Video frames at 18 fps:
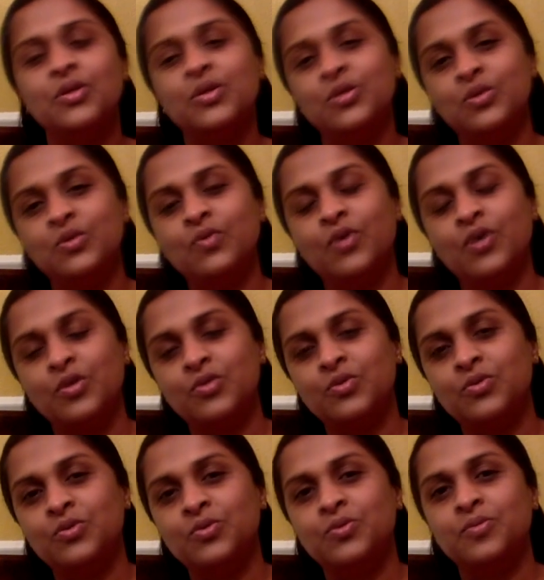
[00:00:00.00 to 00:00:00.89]
you want
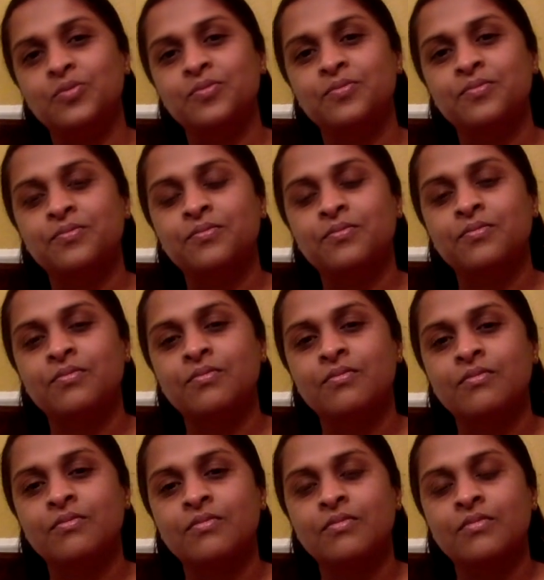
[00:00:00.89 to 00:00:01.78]
to do.
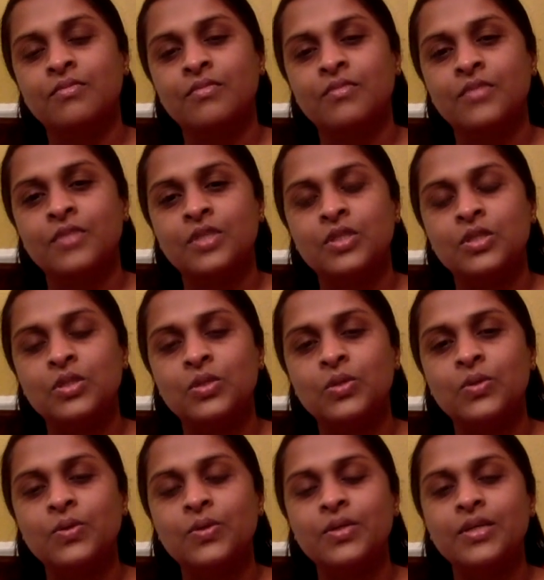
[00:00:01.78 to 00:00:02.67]

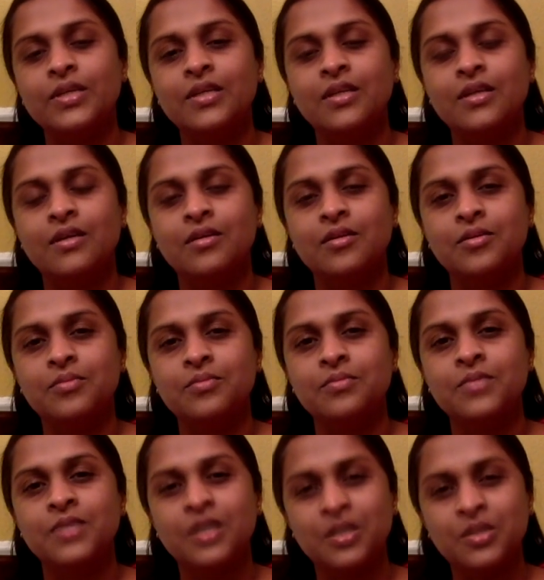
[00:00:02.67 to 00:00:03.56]
So
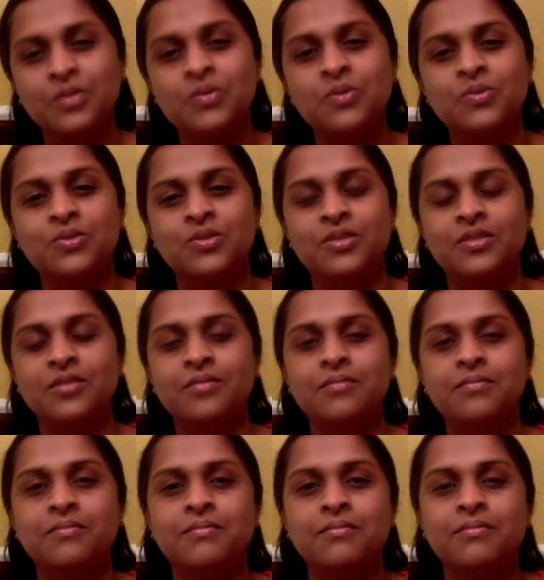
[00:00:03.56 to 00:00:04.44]
in conclusion,
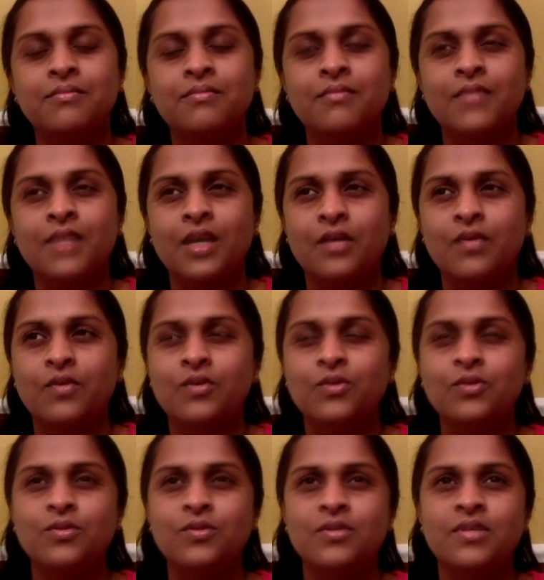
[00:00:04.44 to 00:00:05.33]
I want
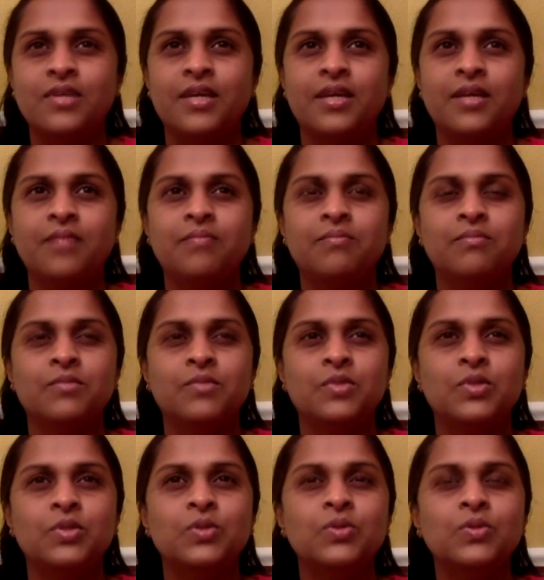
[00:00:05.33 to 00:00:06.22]
to say
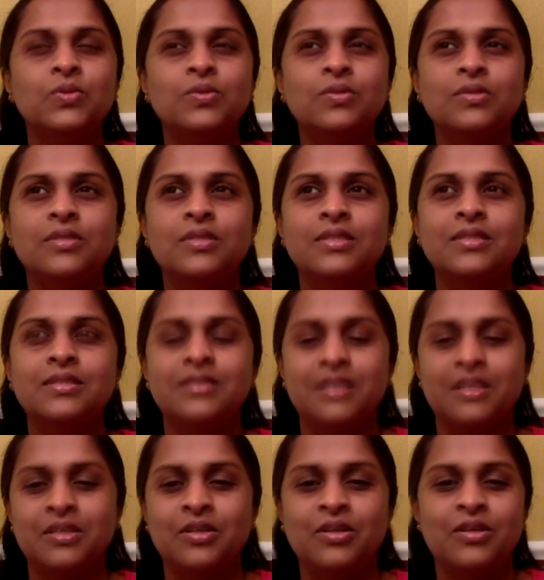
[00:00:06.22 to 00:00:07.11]
use these
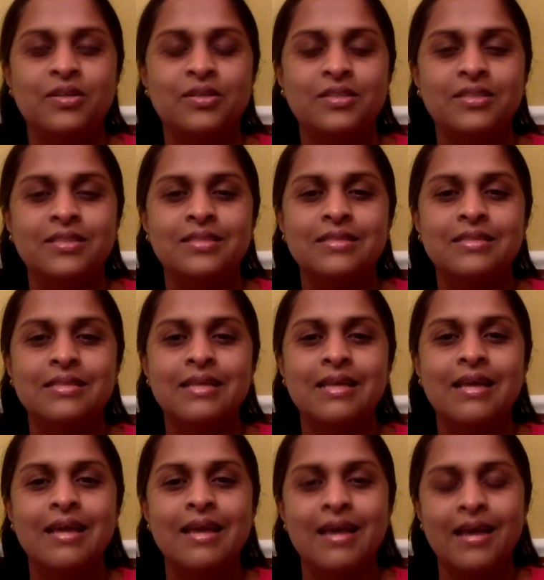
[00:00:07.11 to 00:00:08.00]
technologies
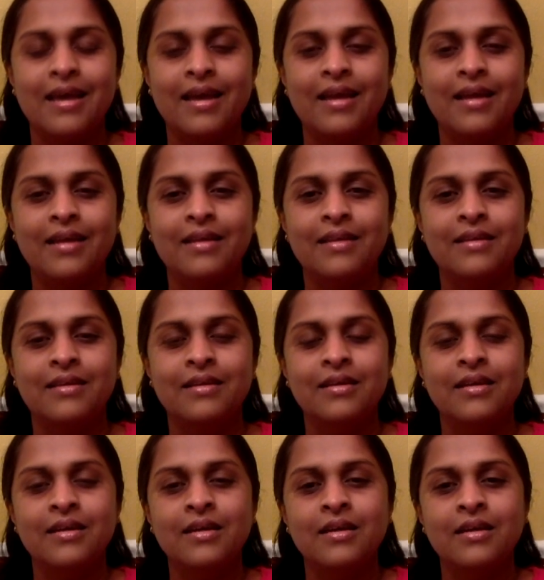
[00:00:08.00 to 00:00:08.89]
and
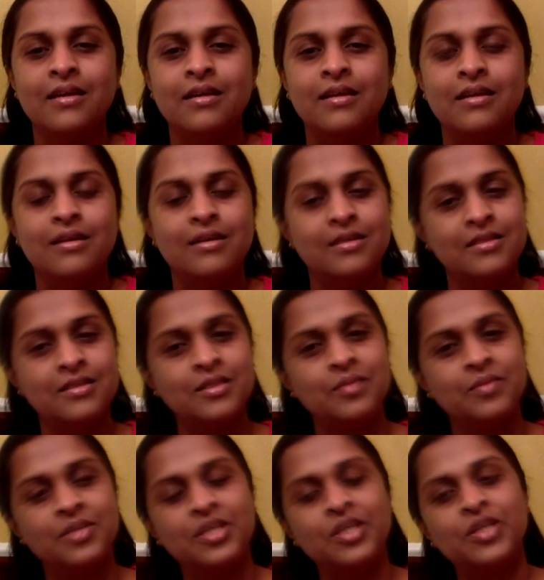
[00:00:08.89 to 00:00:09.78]
learn
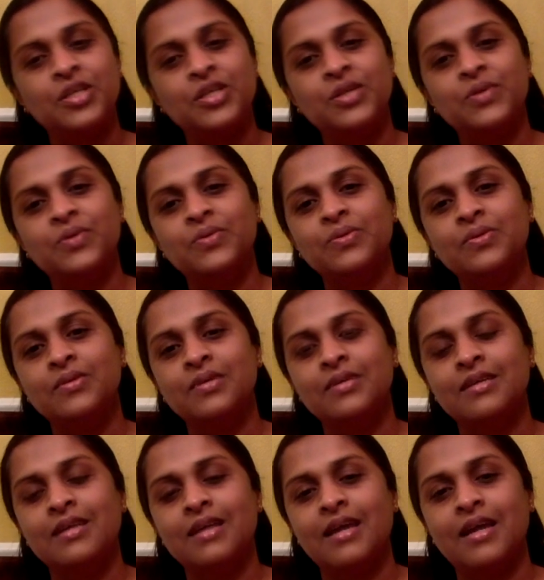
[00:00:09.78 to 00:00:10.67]
something new
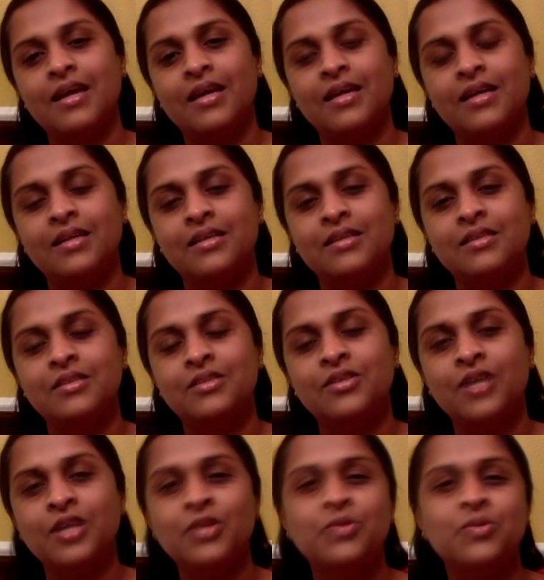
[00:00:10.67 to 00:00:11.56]
and
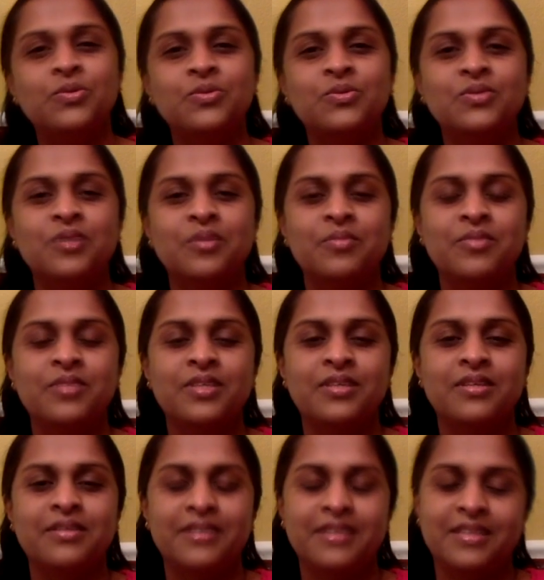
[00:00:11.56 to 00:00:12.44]
try to do something
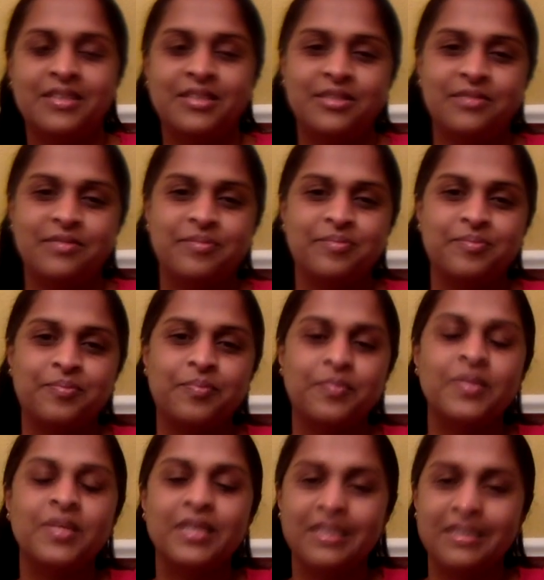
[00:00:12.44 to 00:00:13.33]
creative
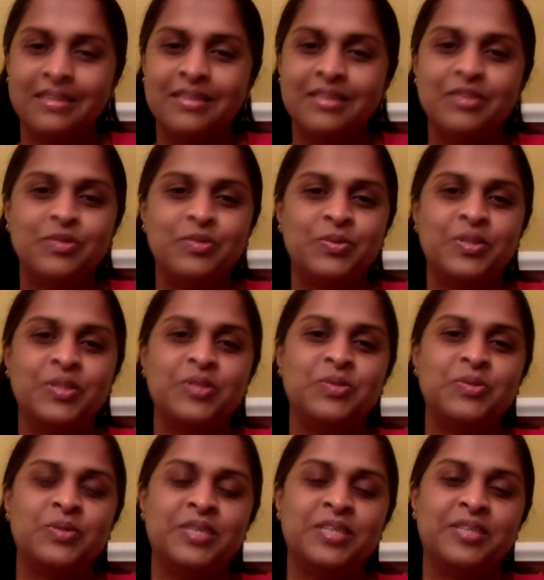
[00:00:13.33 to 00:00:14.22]
in this
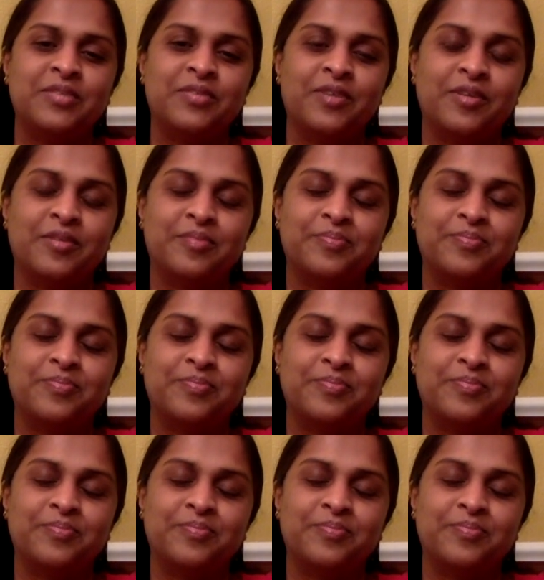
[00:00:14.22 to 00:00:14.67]
2021.